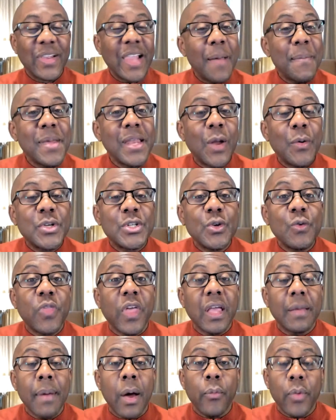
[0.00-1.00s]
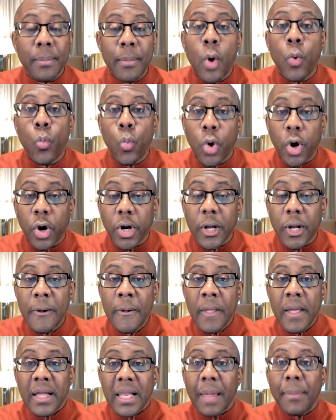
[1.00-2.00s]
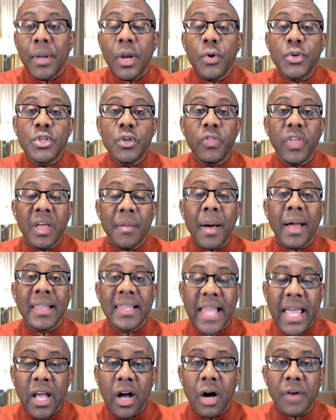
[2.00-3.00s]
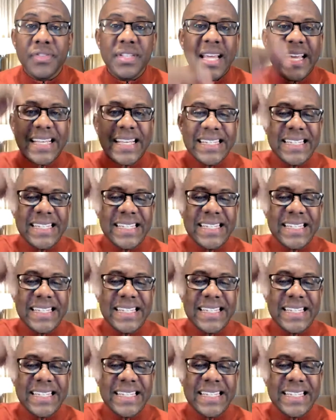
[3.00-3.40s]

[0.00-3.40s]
Let me know what you think about remote work. Let me know what you think about layoffs.